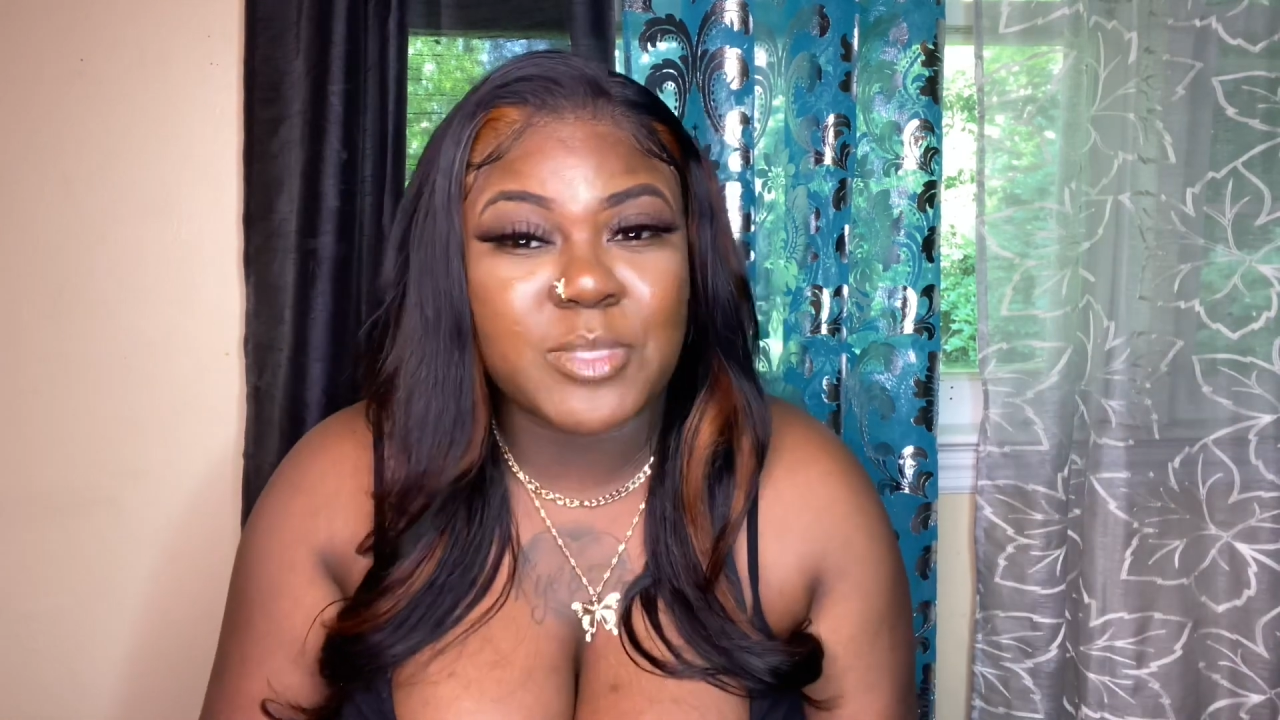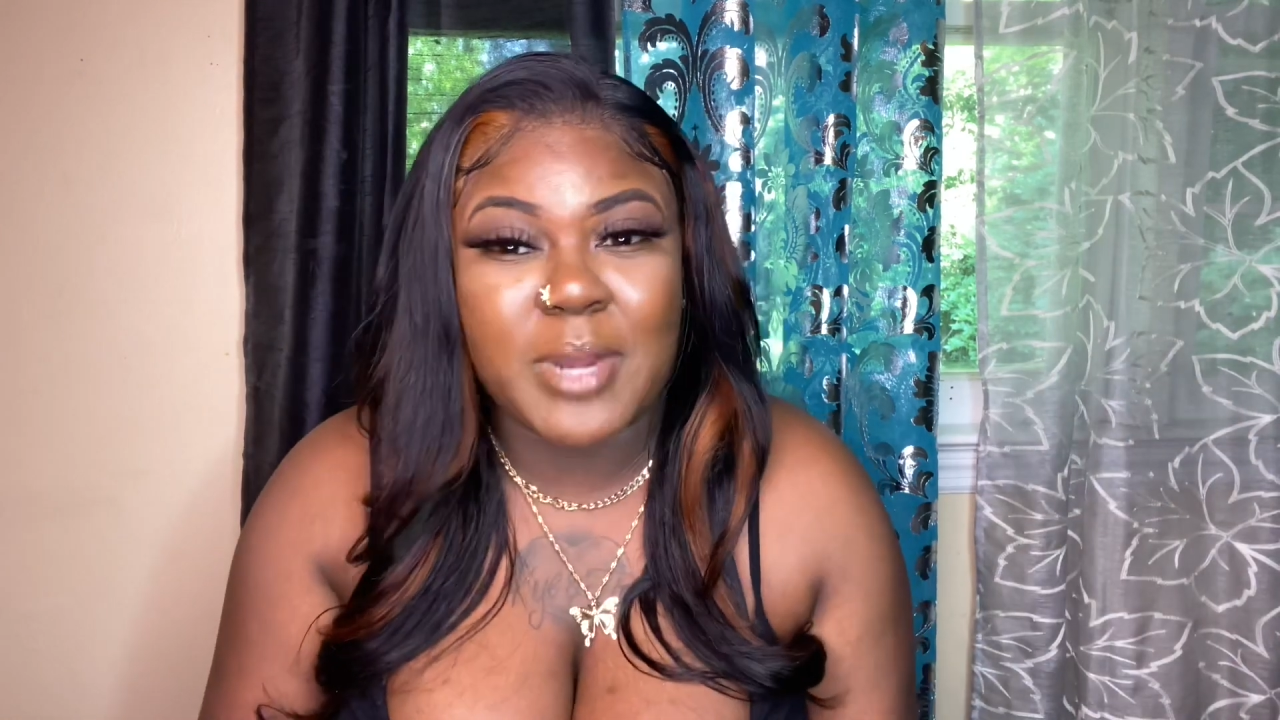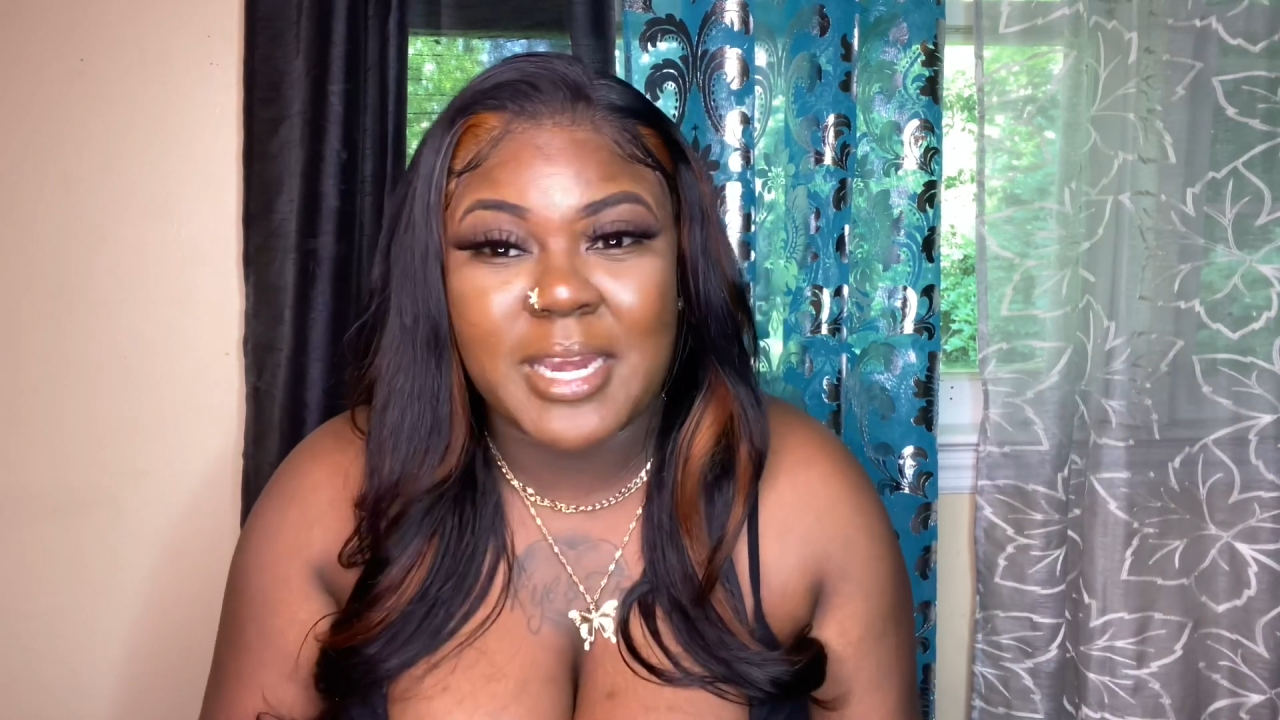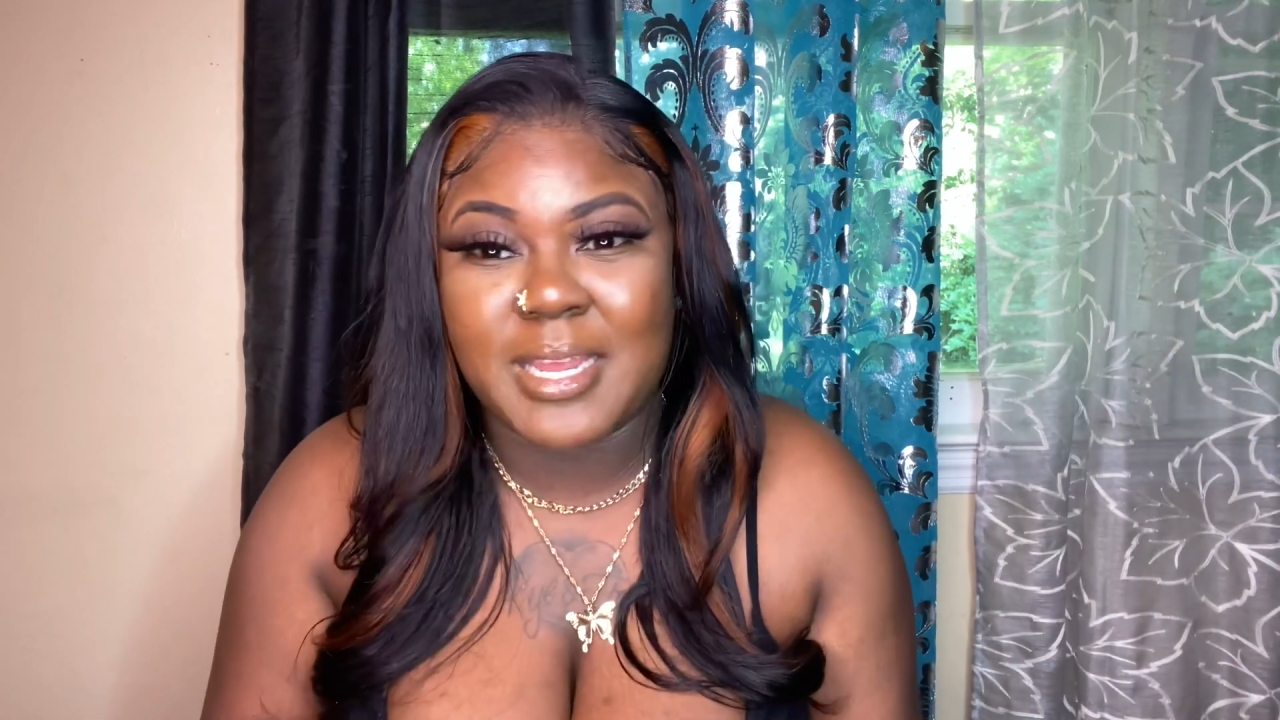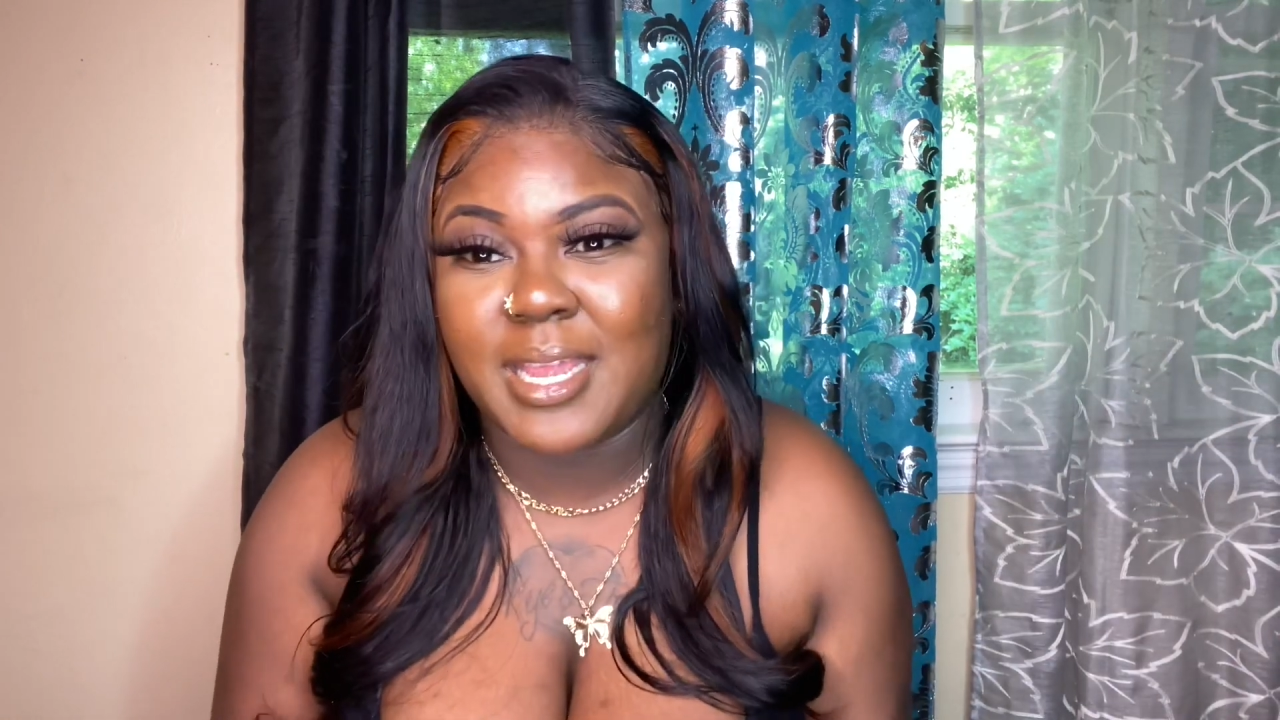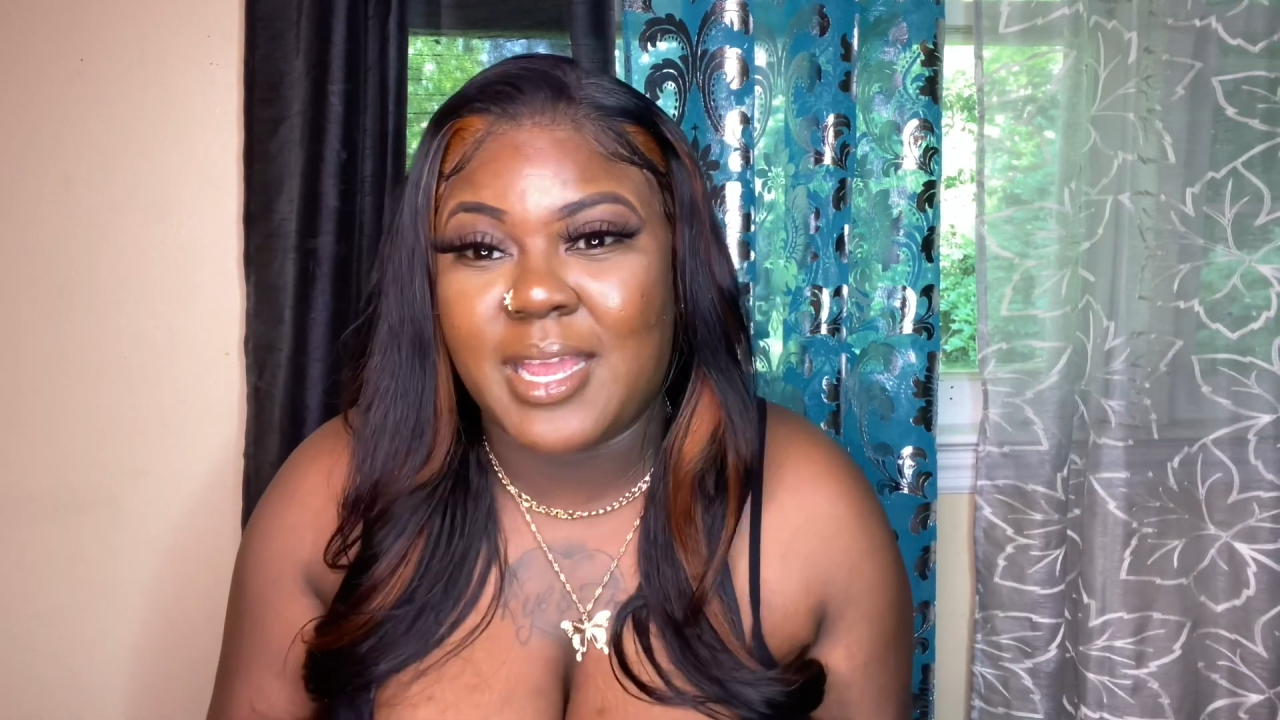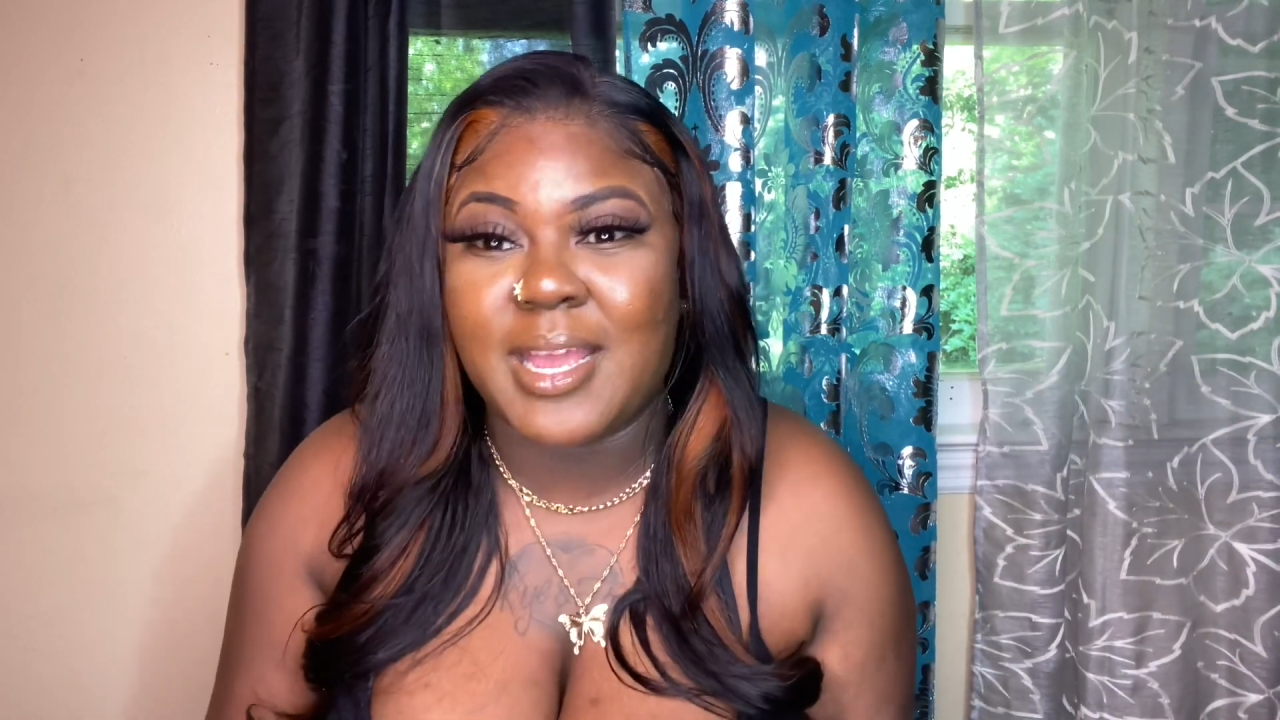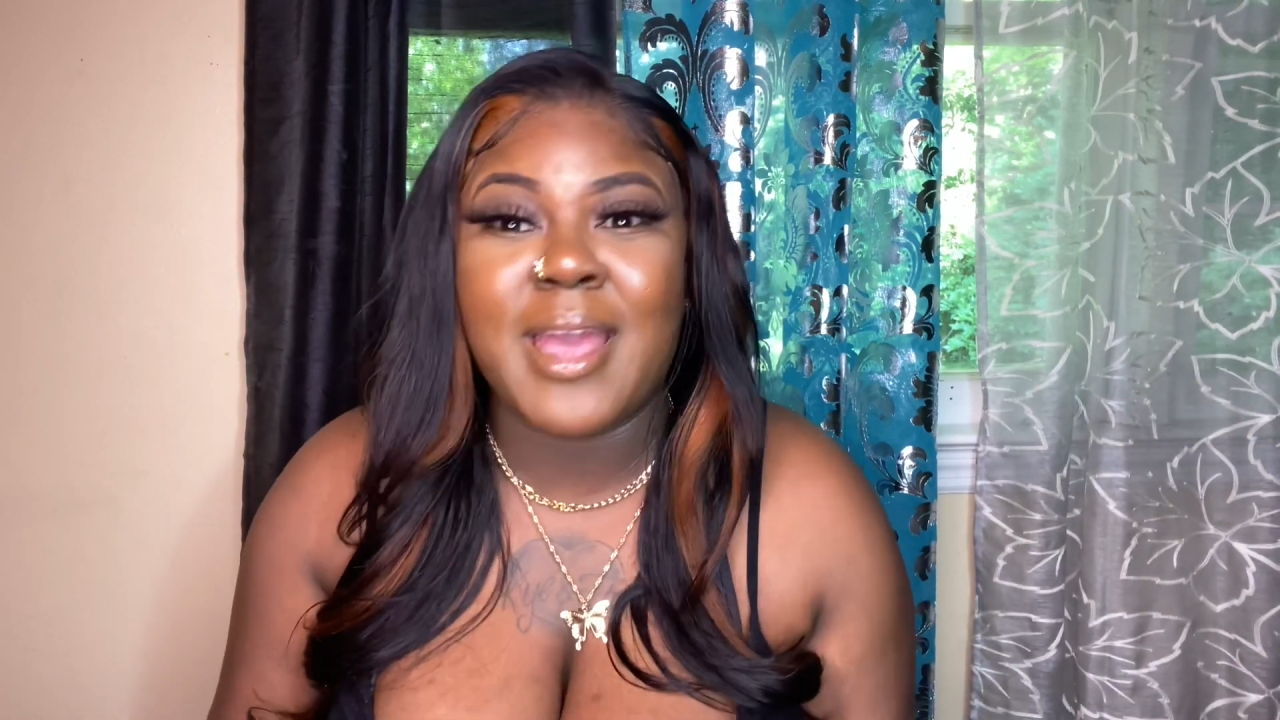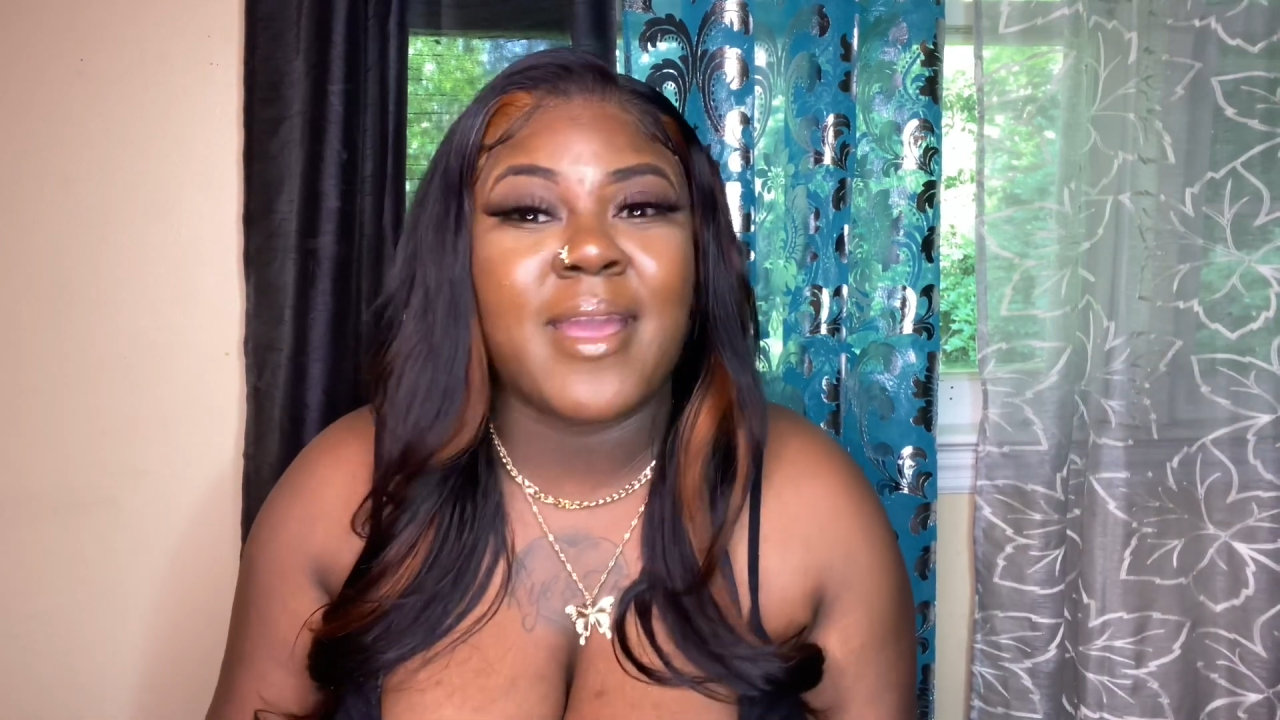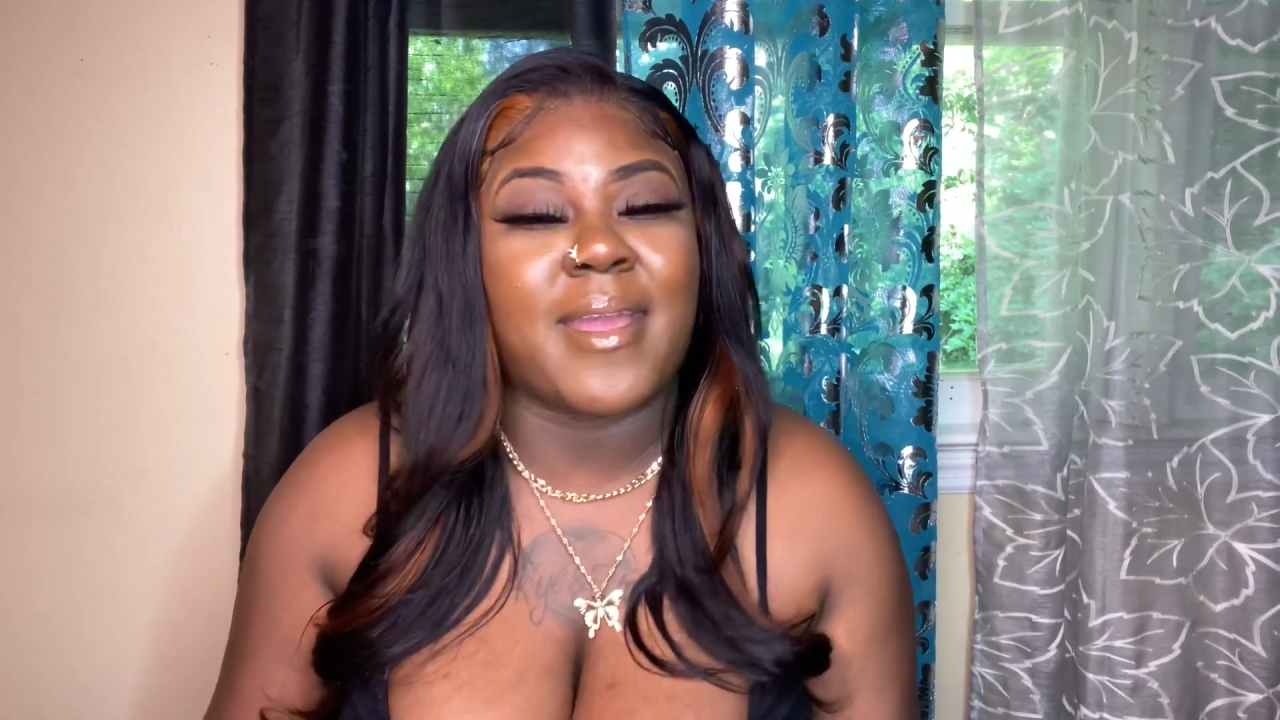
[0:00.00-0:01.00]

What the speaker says: what I did.